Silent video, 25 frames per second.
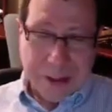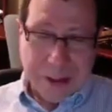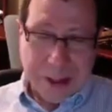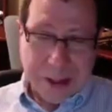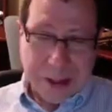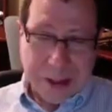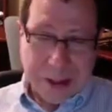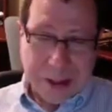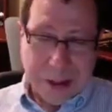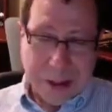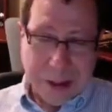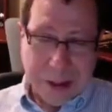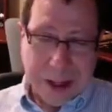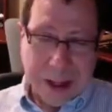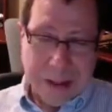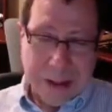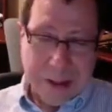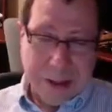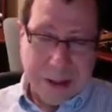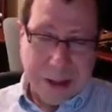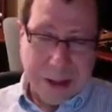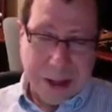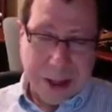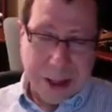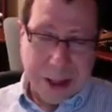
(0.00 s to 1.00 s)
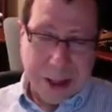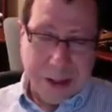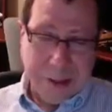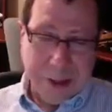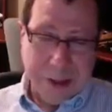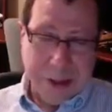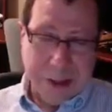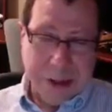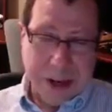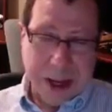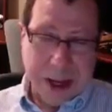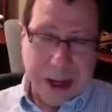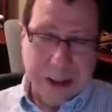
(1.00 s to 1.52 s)
Yeah, go ahead. Give
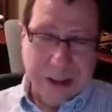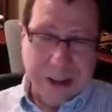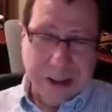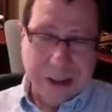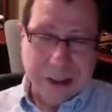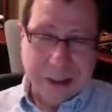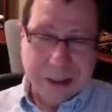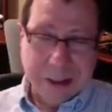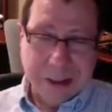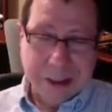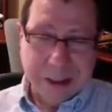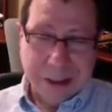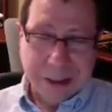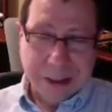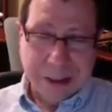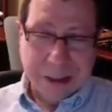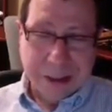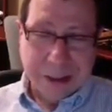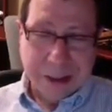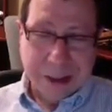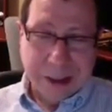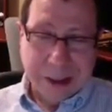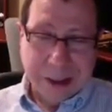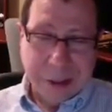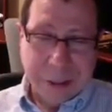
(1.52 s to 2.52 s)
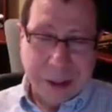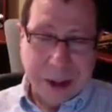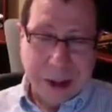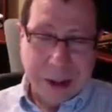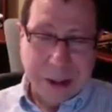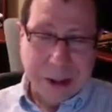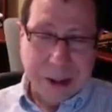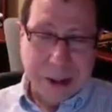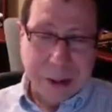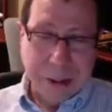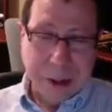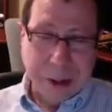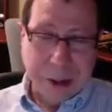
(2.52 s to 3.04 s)
it a try. So
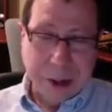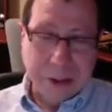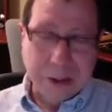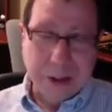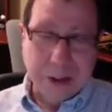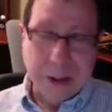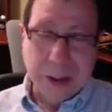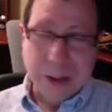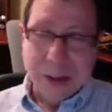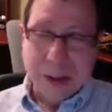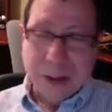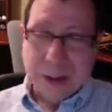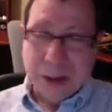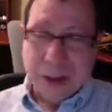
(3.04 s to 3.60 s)
apparently it works.